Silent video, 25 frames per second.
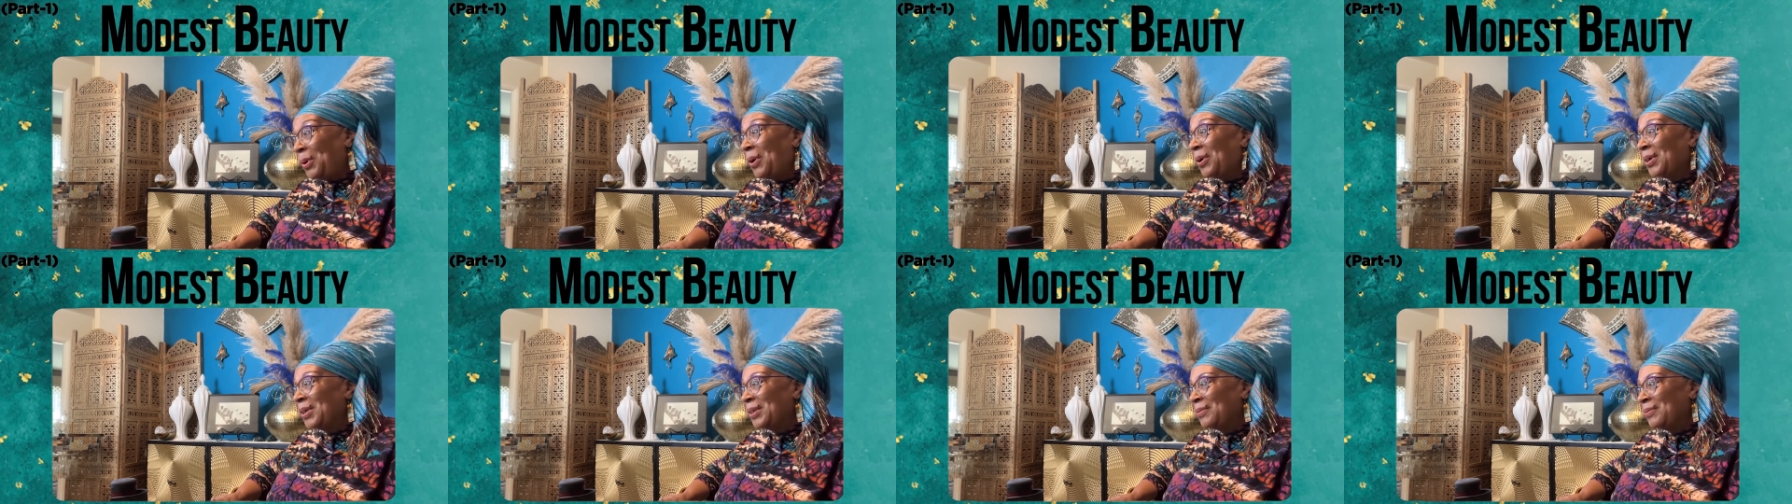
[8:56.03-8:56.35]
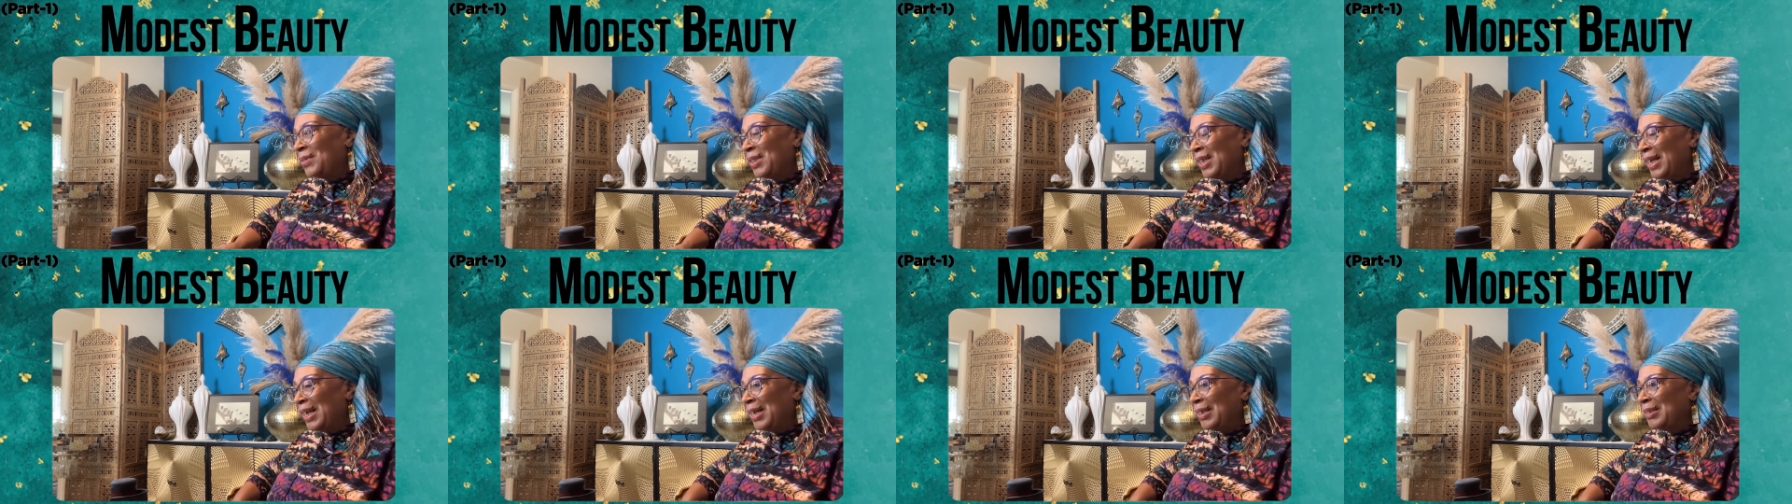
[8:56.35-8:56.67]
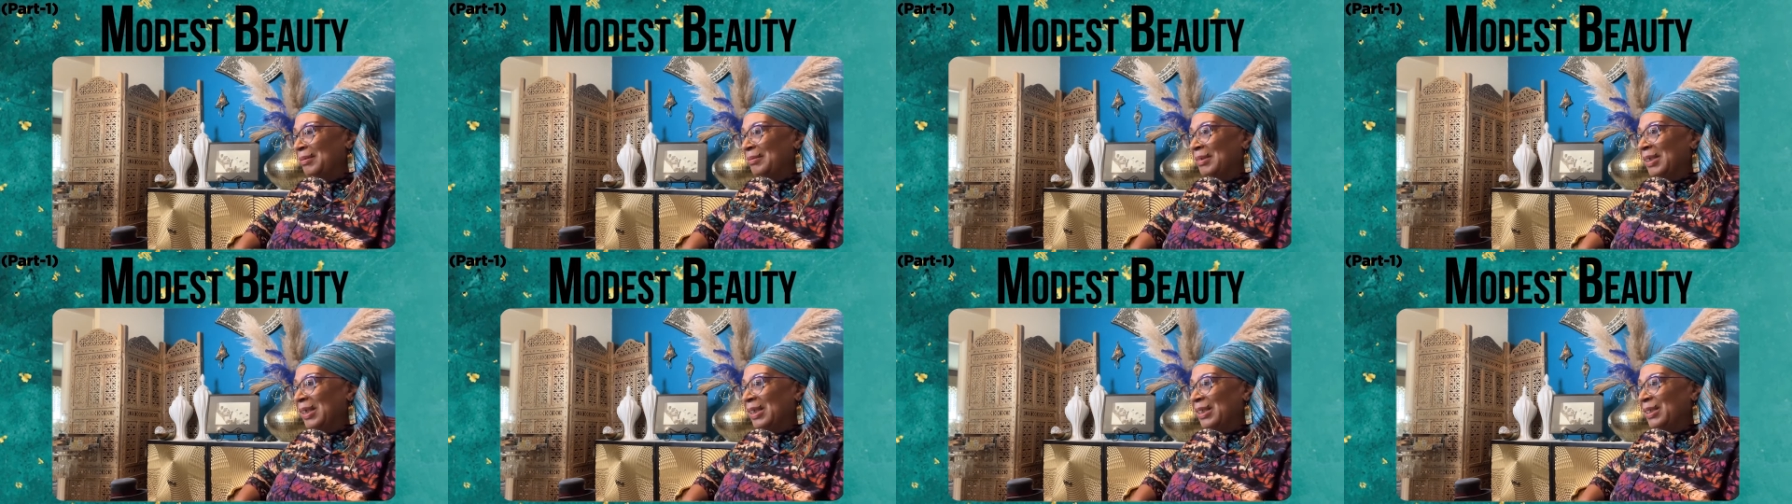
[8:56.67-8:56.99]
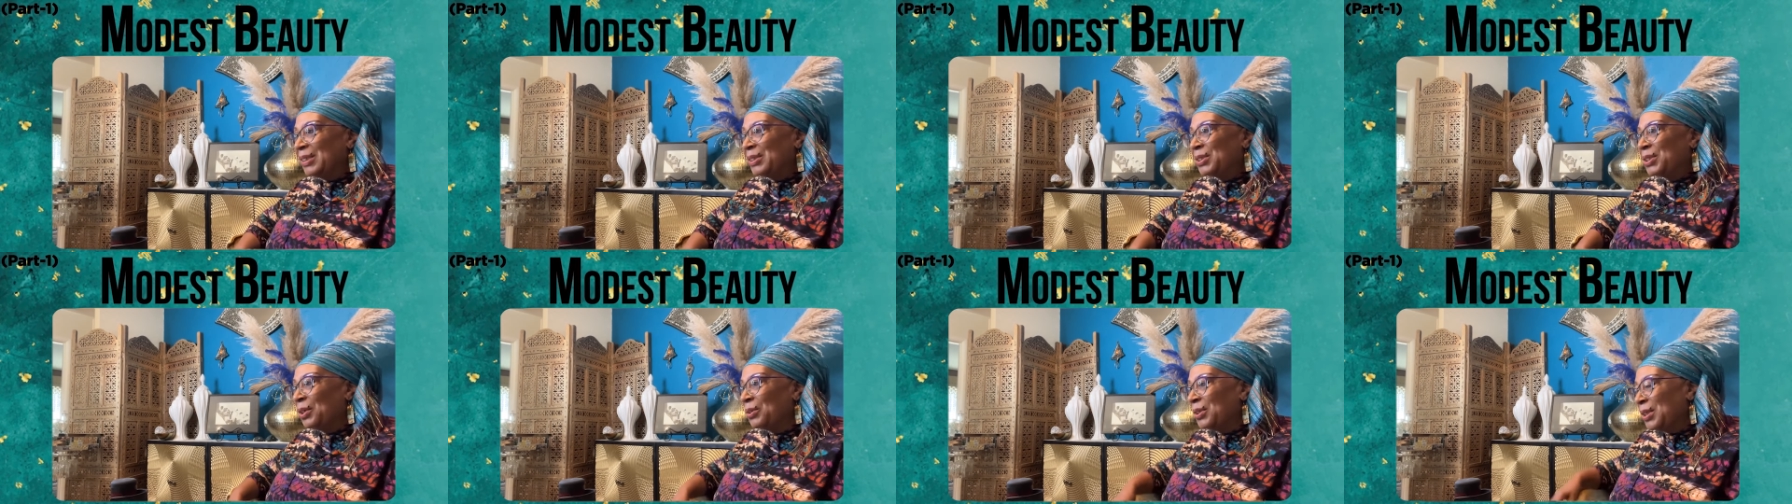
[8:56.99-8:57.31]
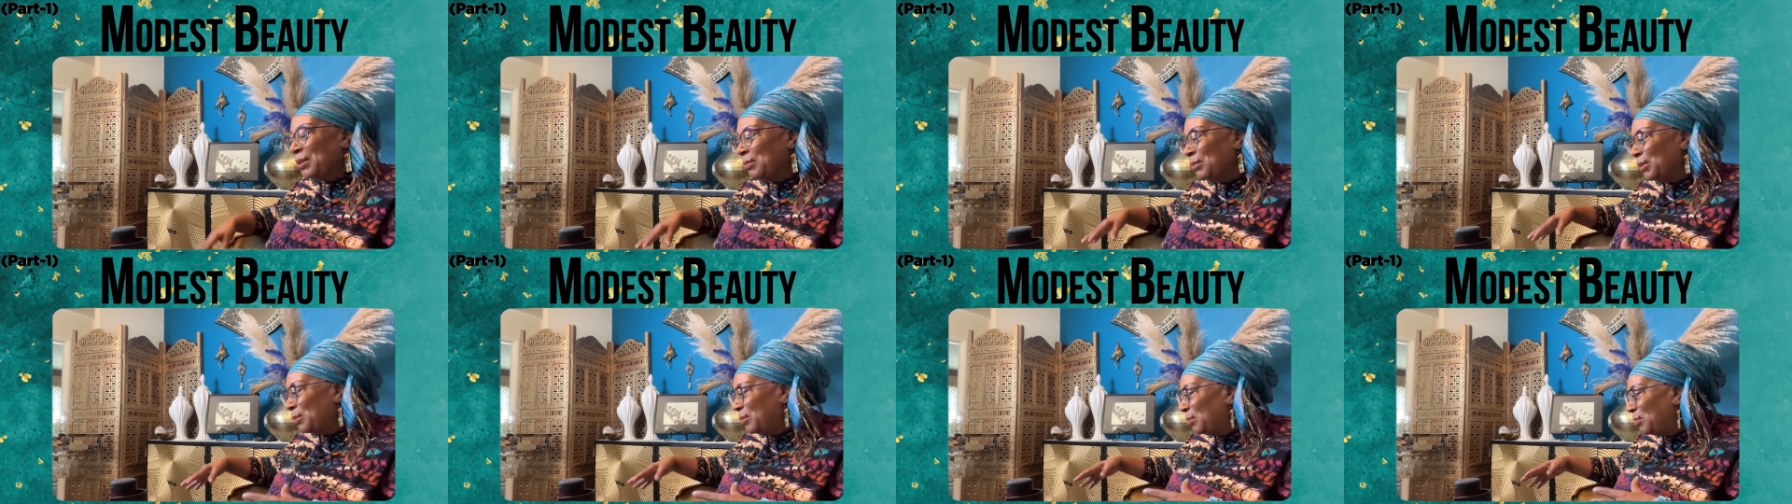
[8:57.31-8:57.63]
part of that so
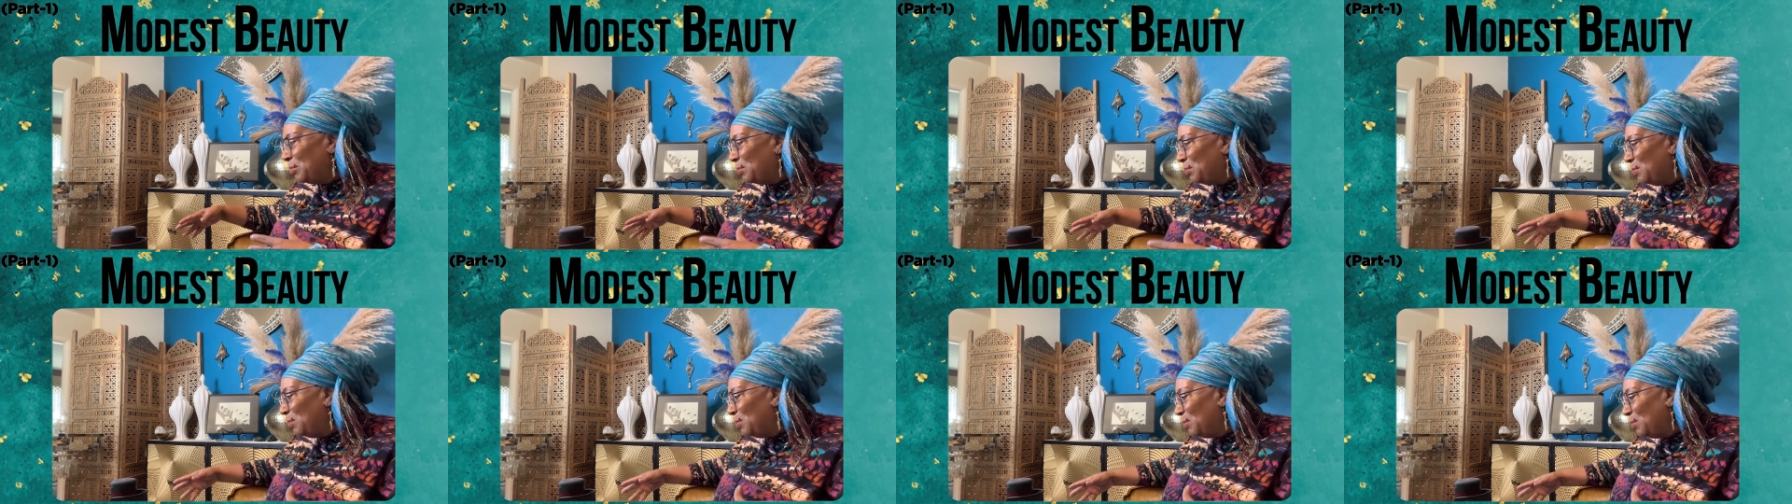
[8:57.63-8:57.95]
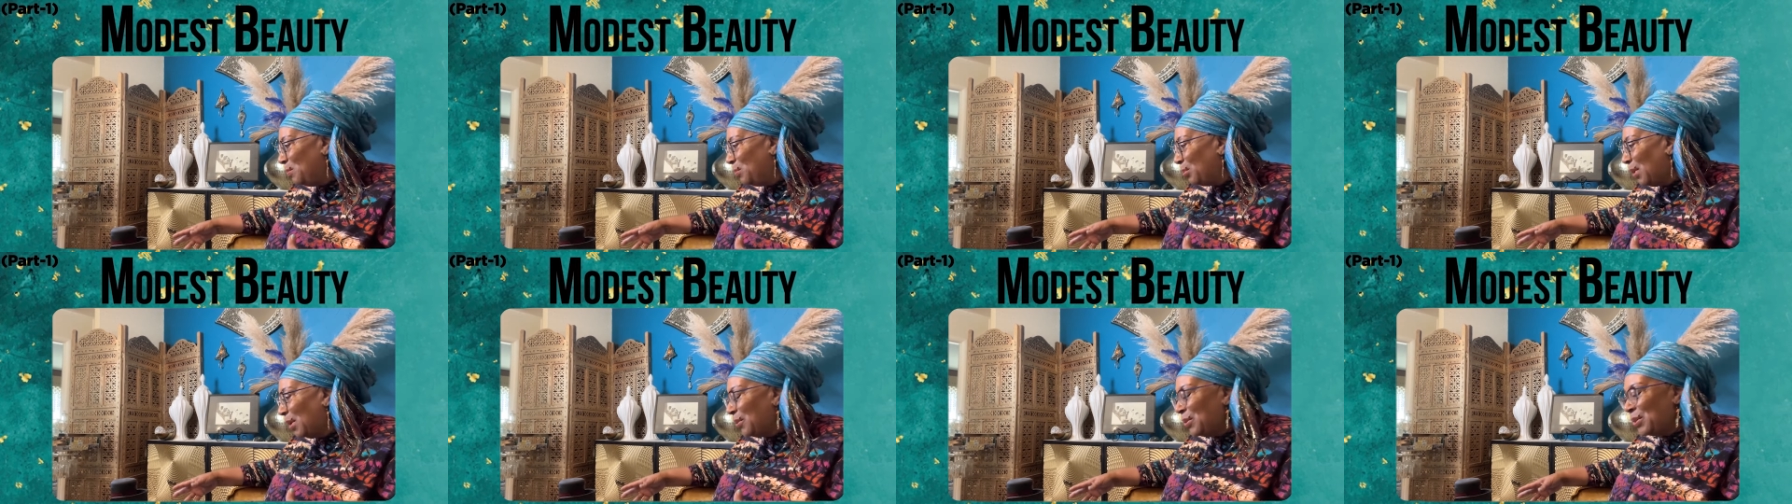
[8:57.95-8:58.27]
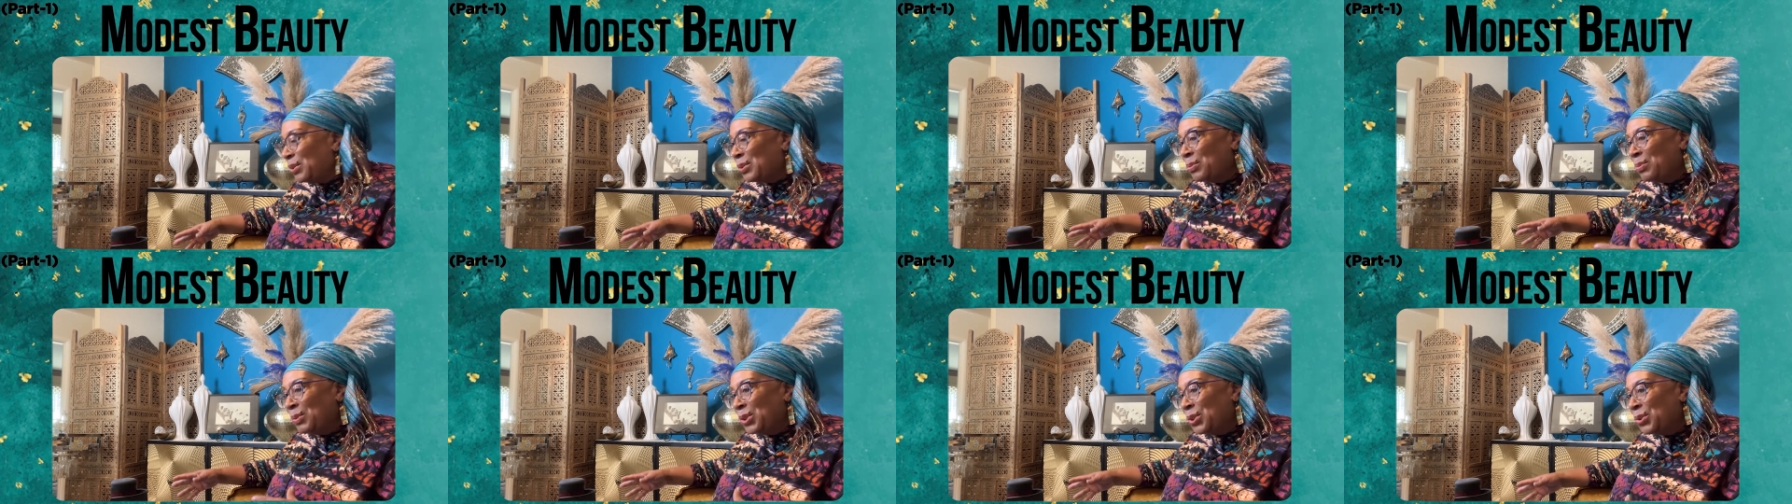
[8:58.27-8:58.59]
there were brothers were